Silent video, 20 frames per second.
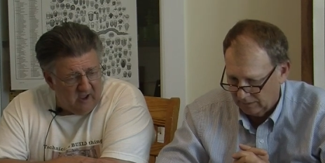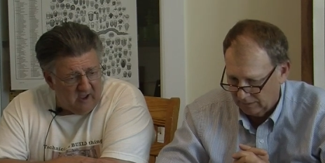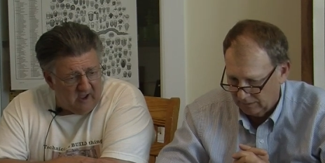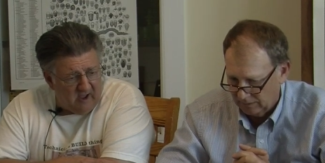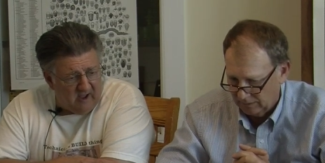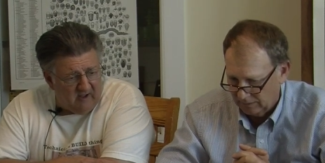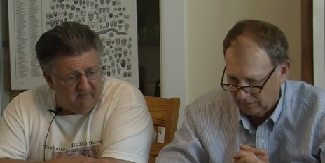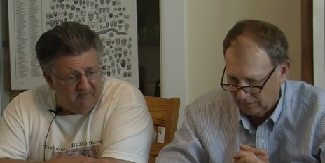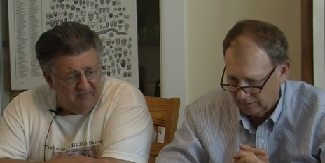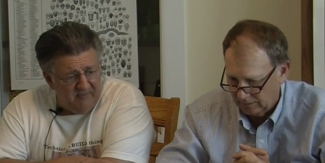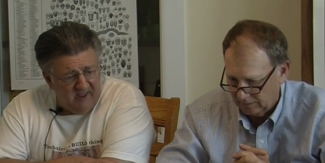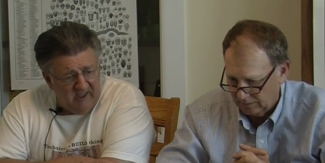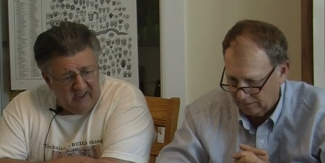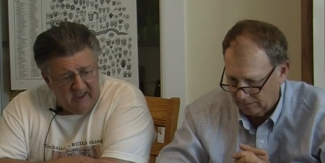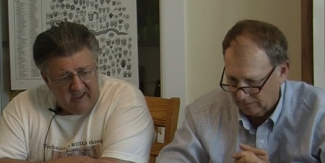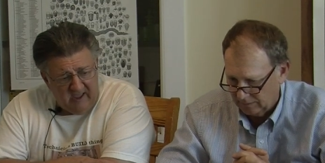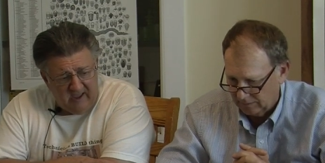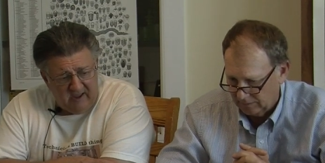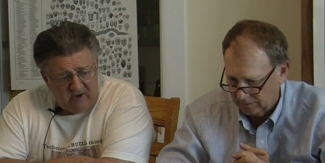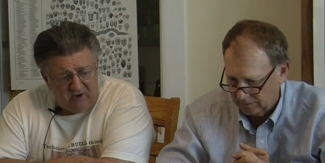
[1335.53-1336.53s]
Speaker 1: Um,
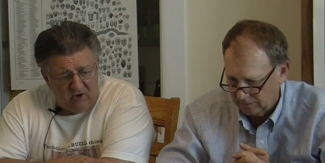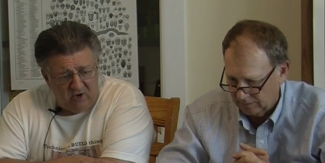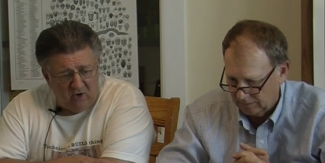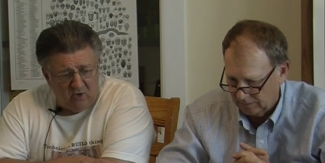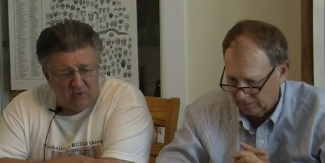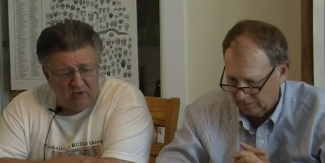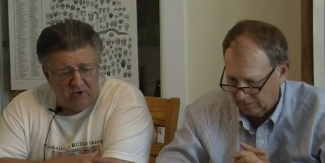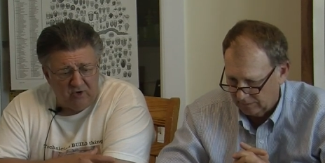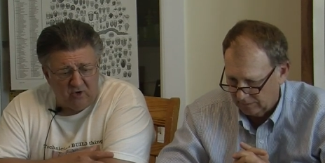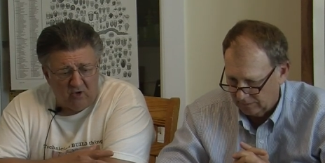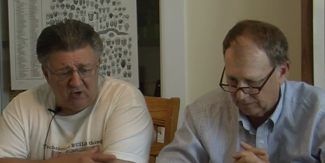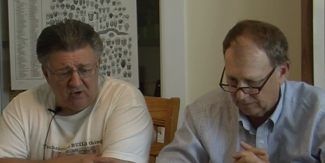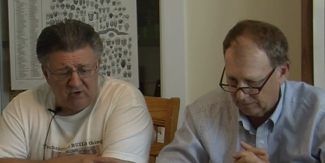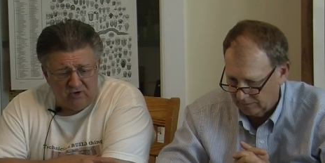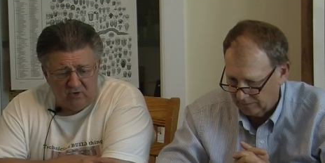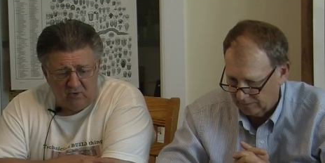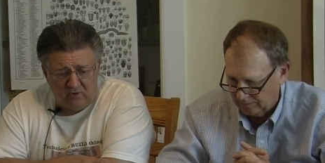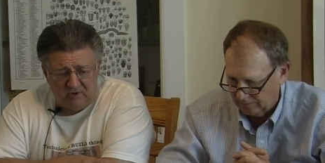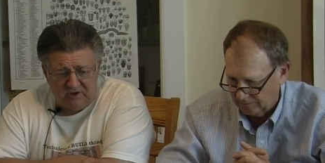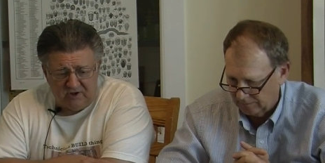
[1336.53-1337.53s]
and, you know, there's all
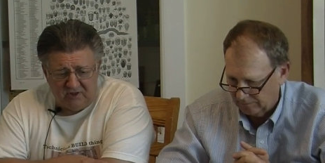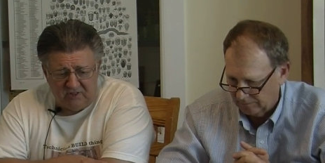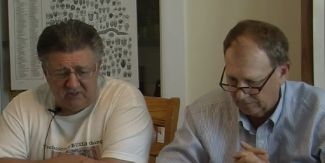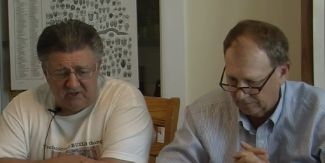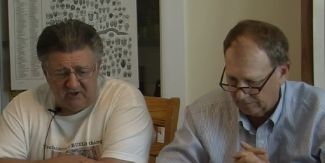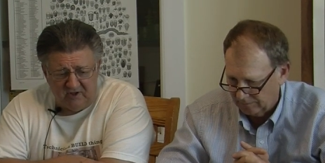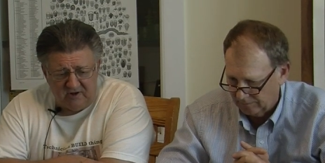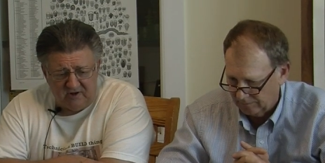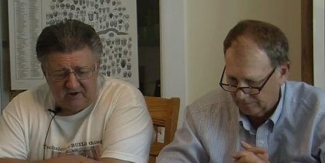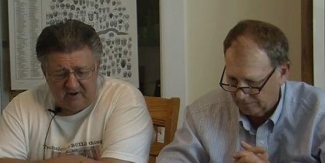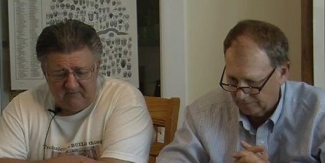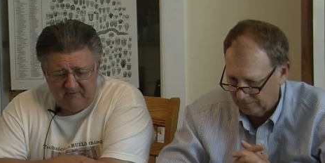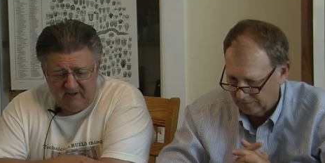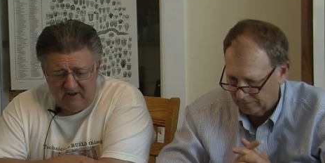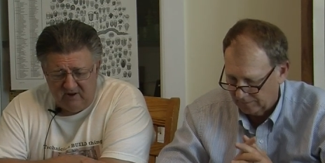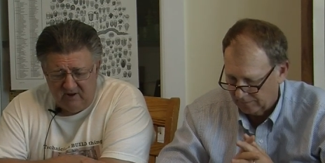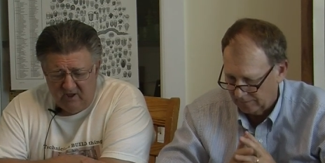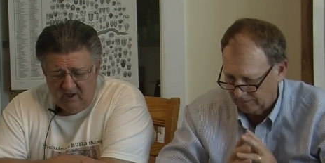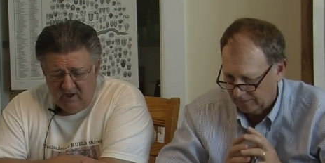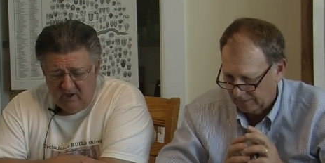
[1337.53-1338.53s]
sorts of things. I
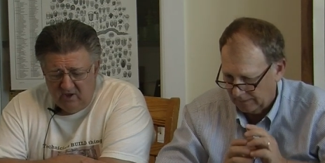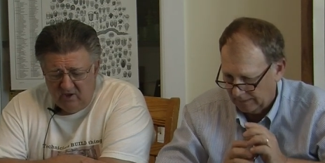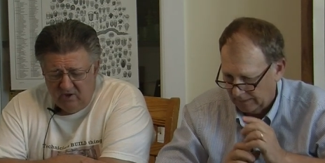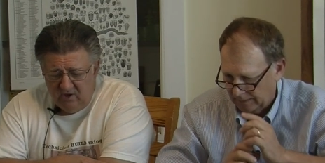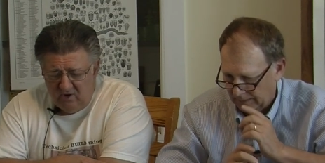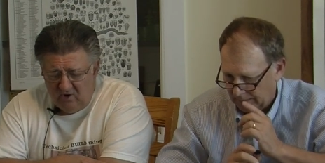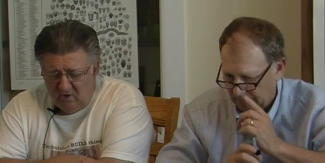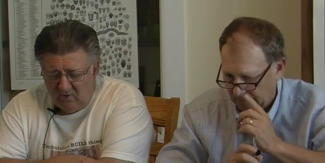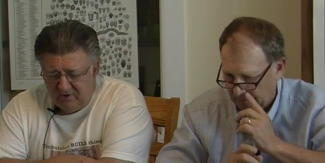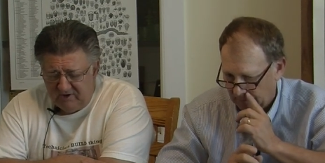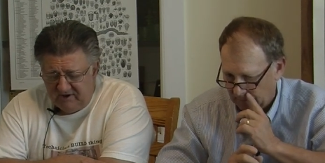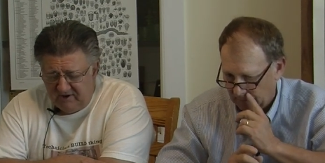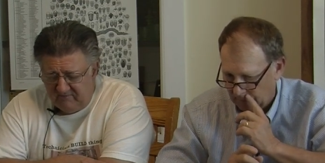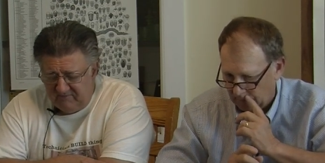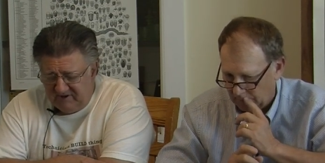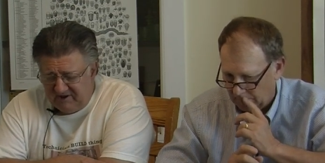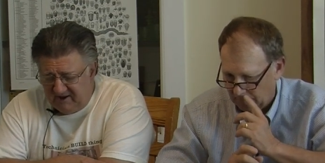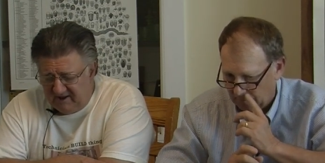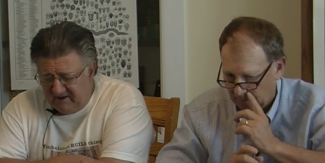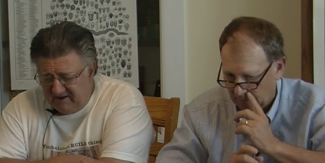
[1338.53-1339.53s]
mean, you know,
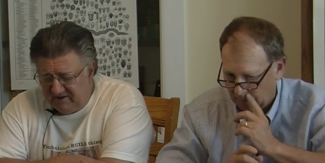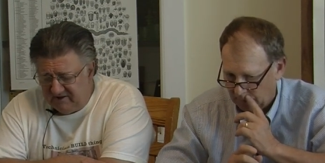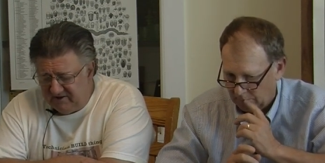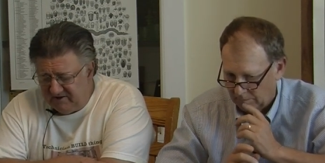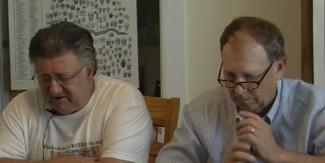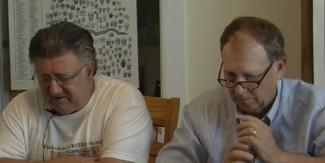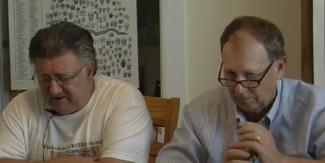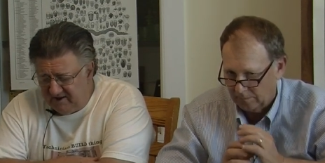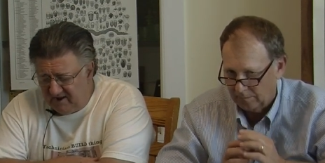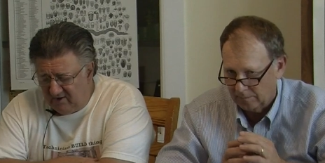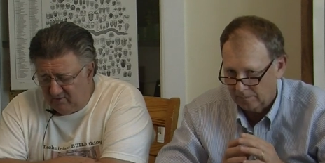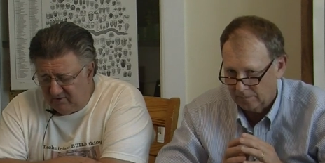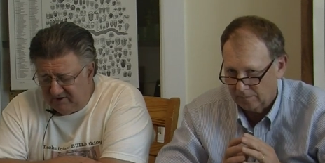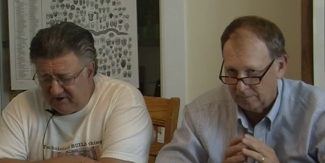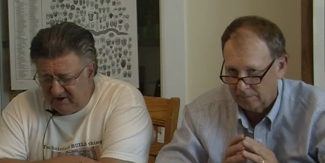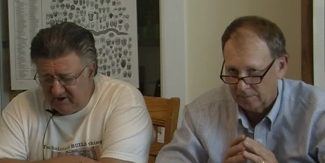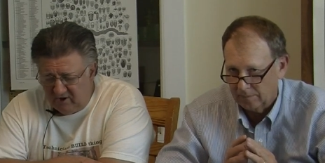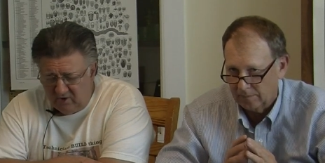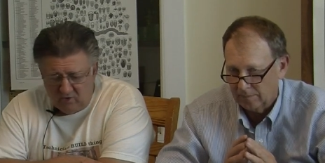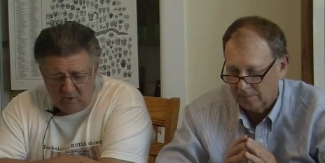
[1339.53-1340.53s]
some scientists now are
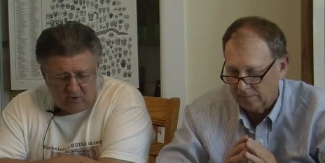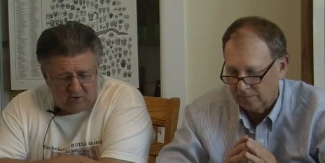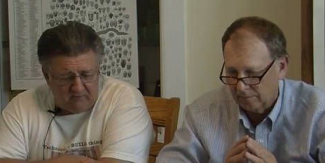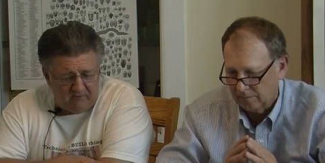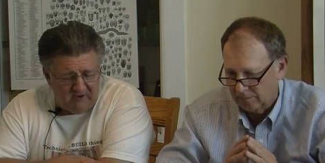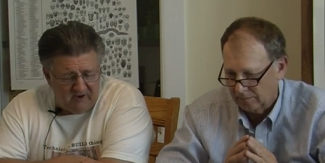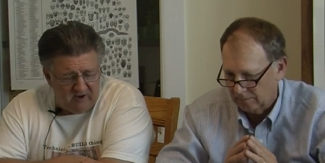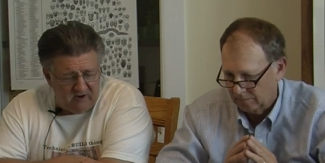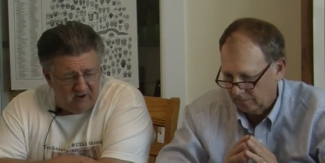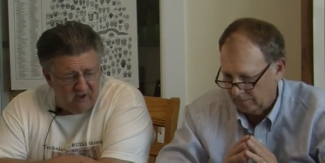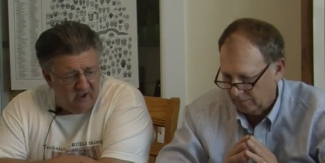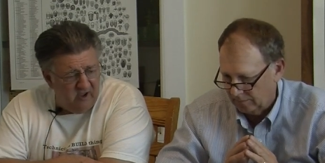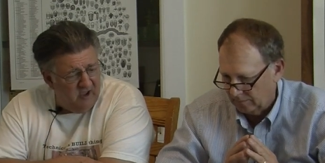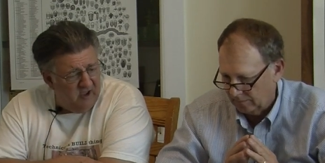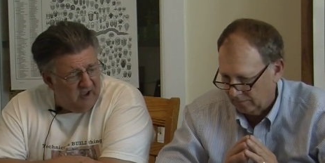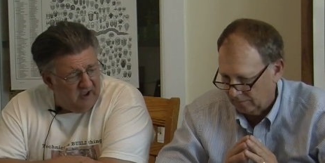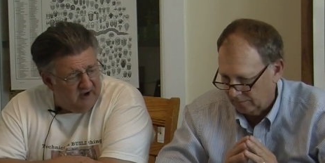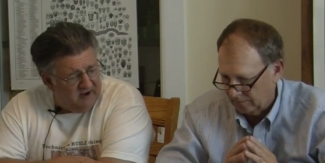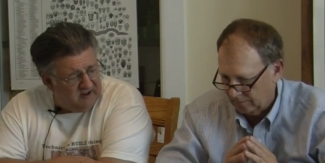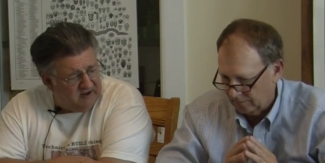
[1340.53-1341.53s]
saying it could have been
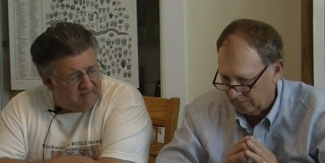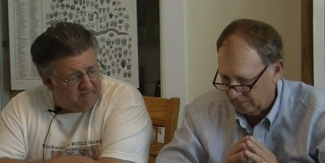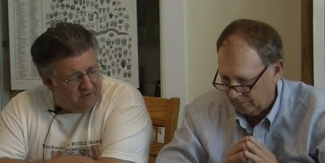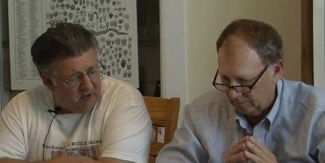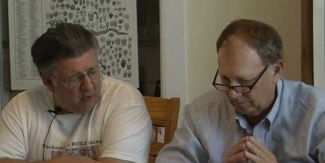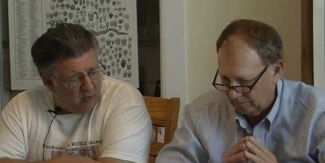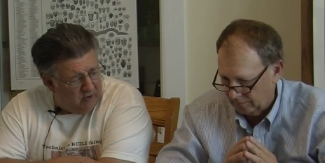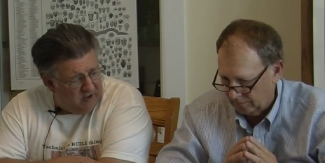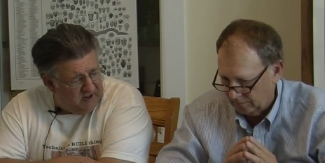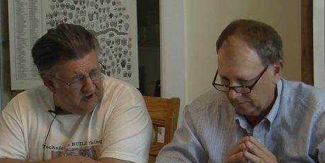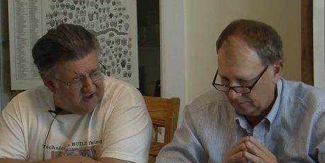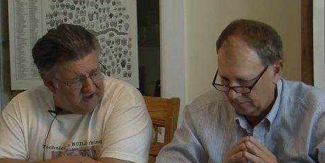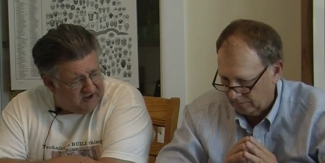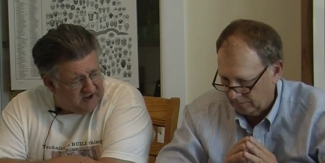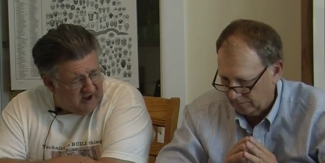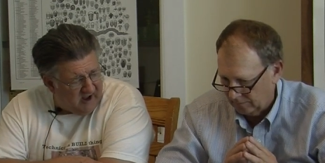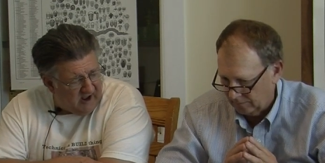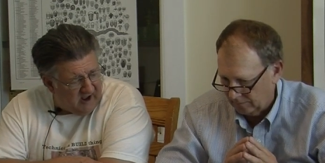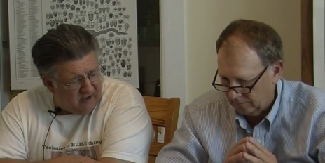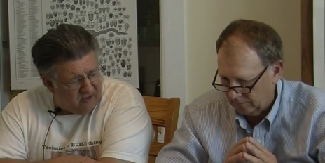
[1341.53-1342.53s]
an exploding
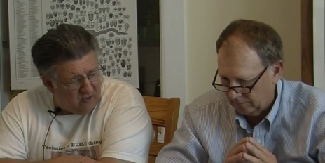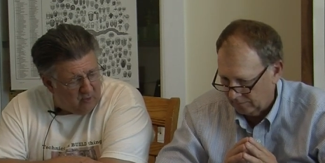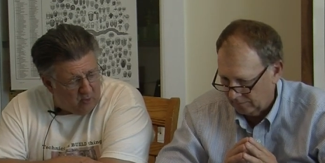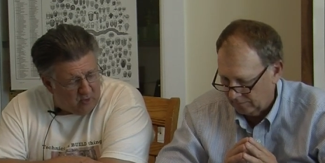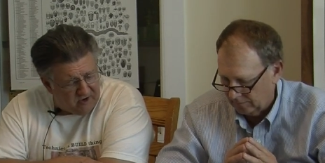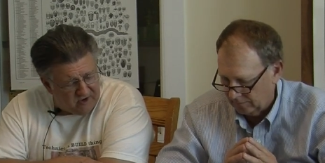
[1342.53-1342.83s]
star that